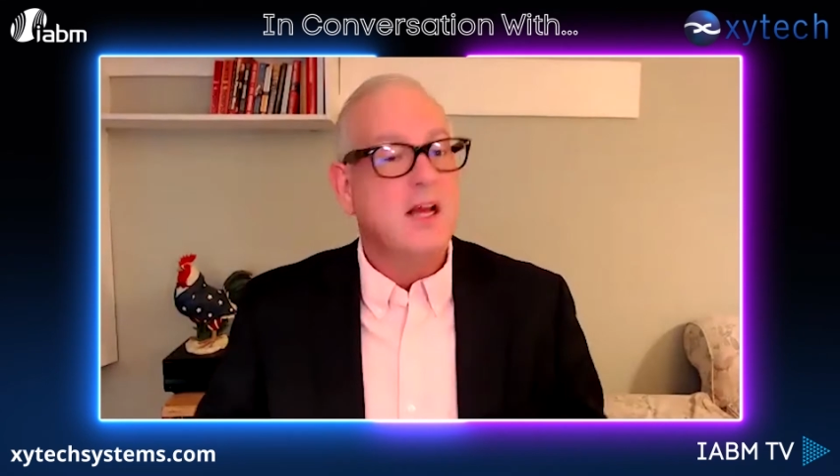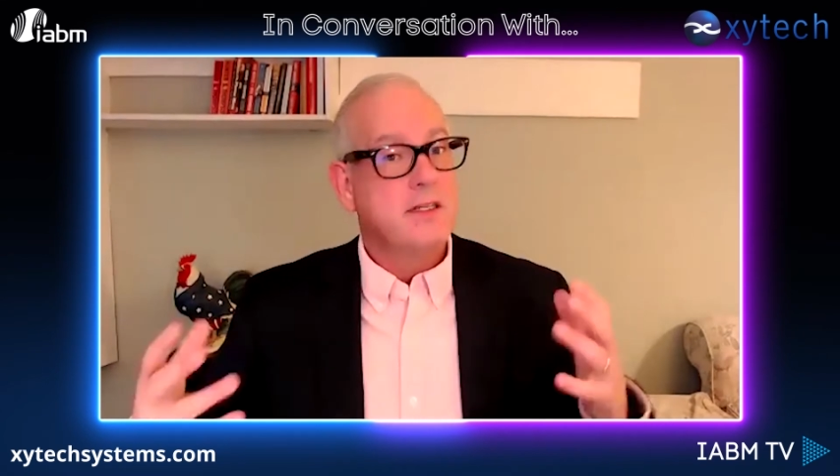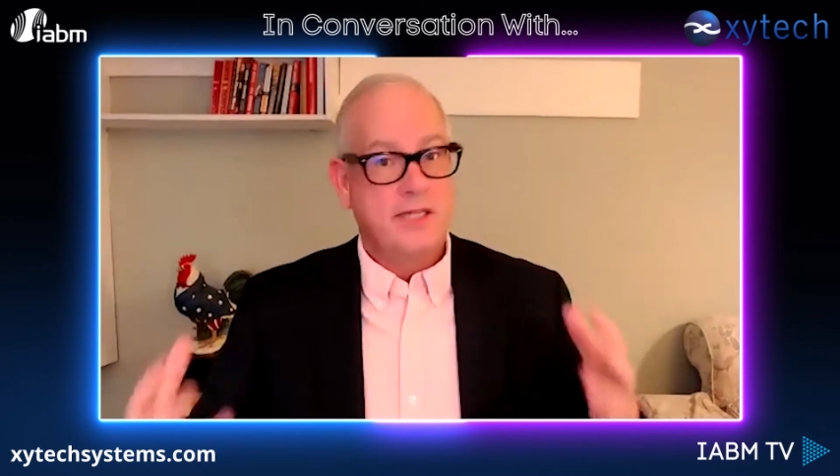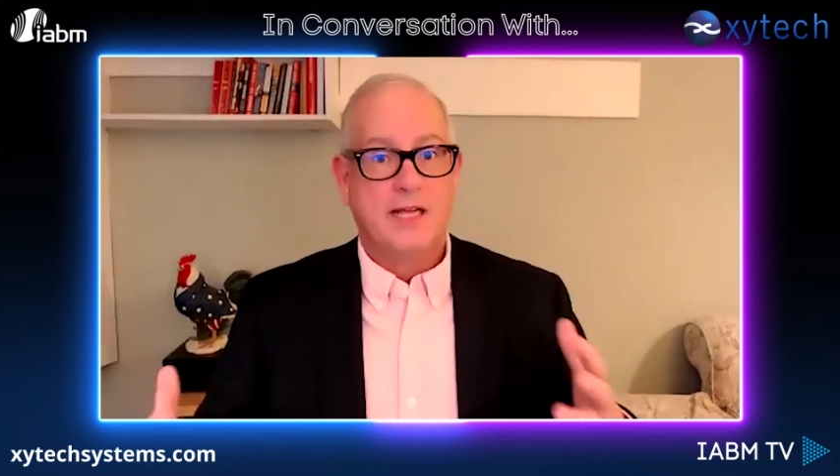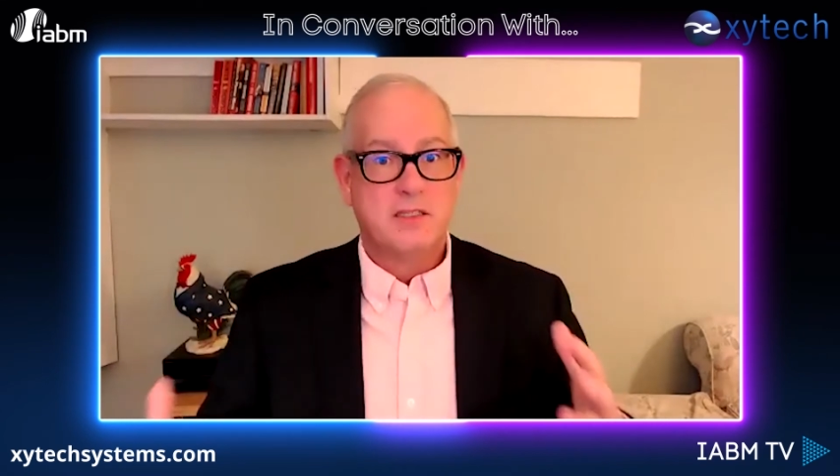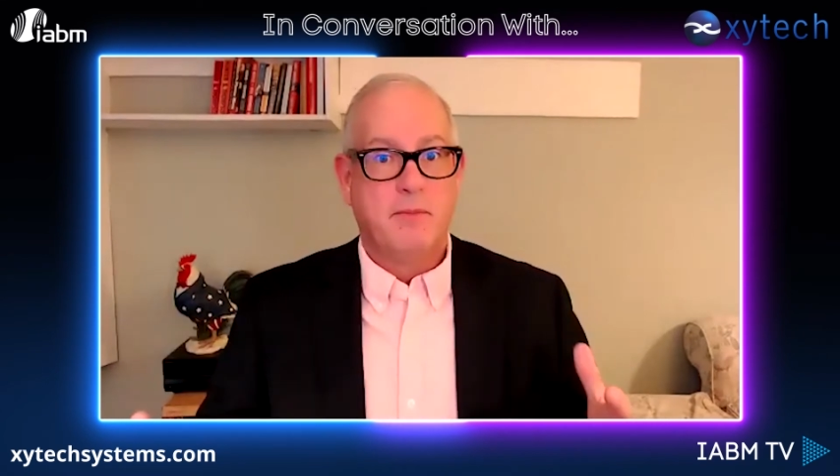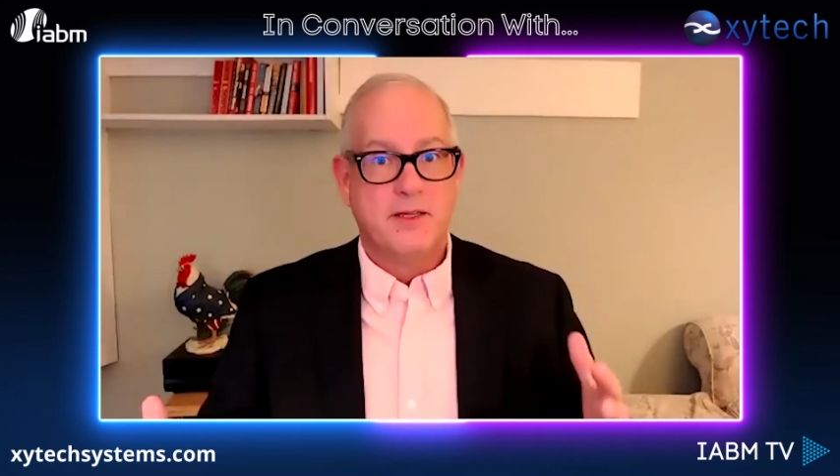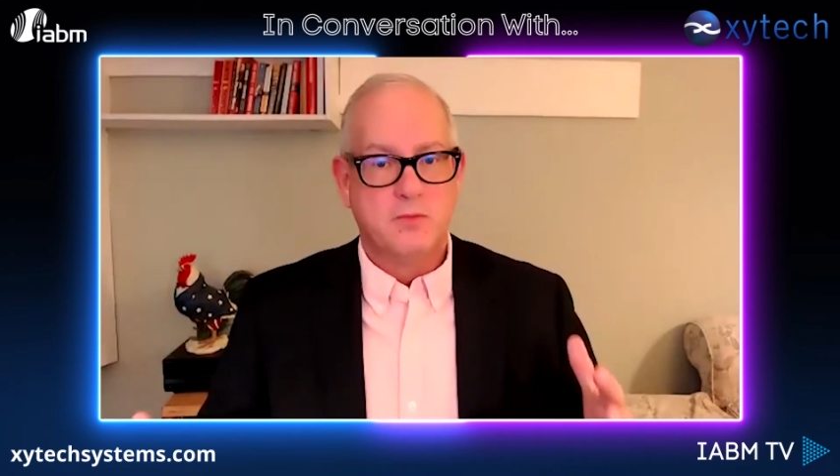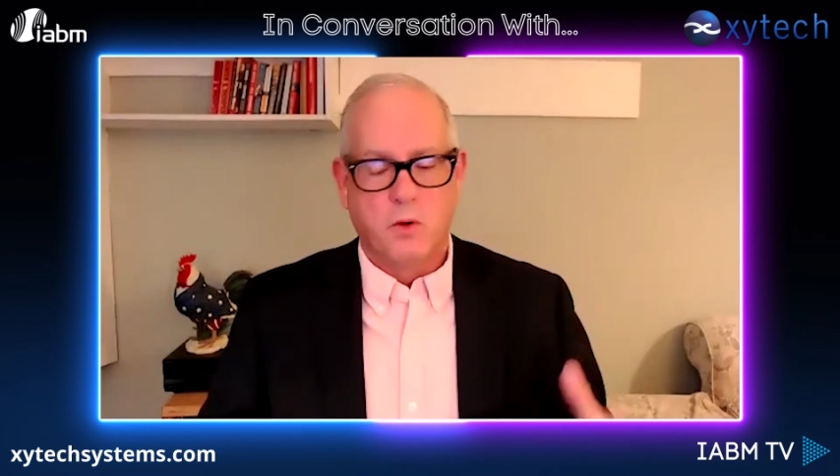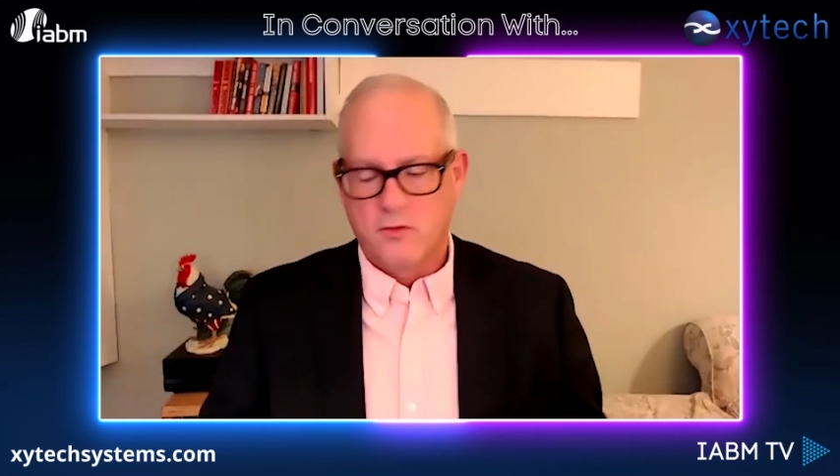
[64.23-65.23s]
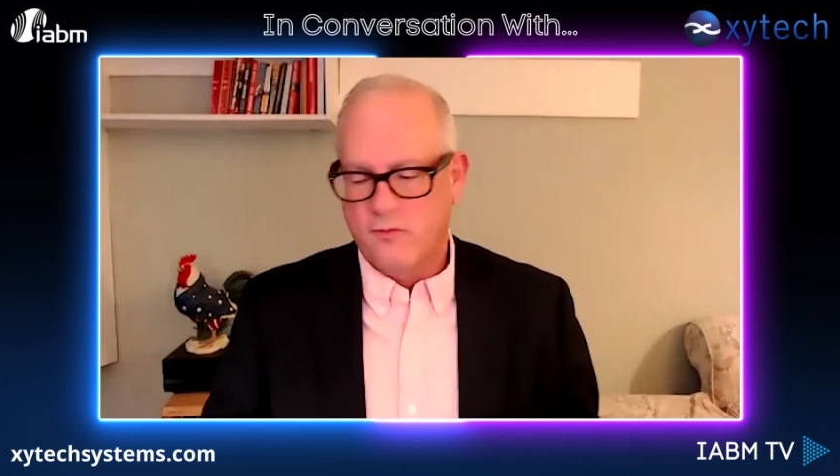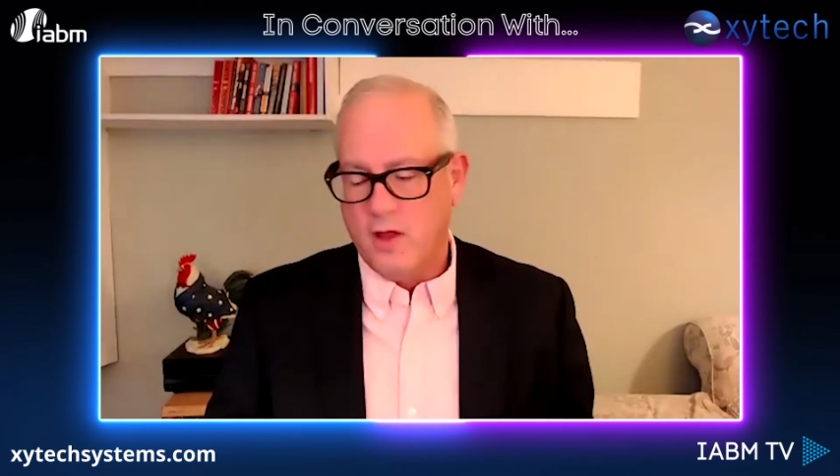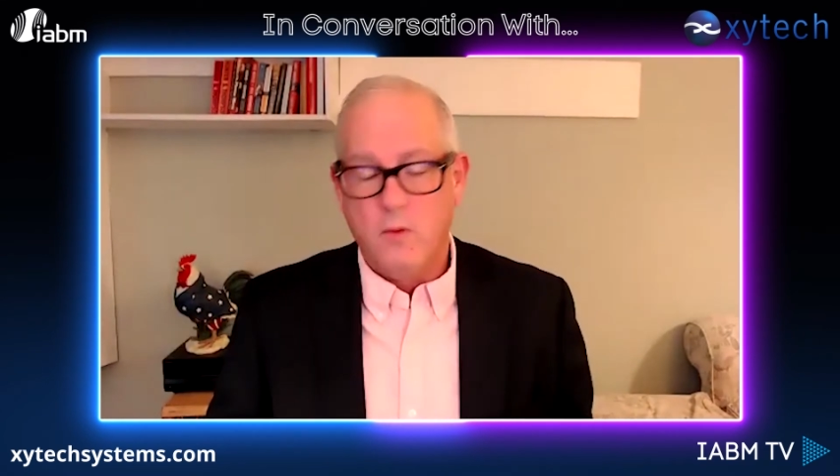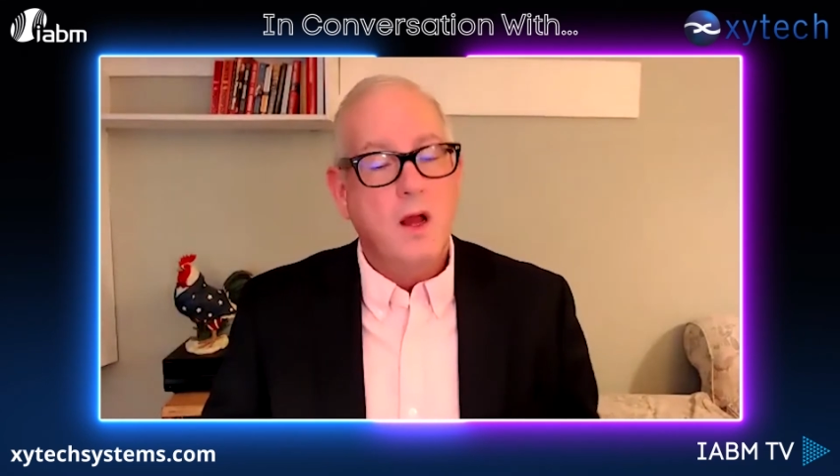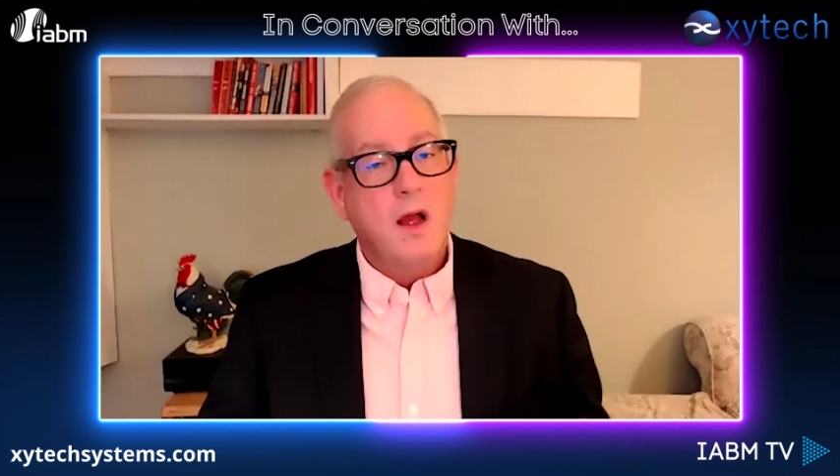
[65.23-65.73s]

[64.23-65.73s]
task-based workflow, and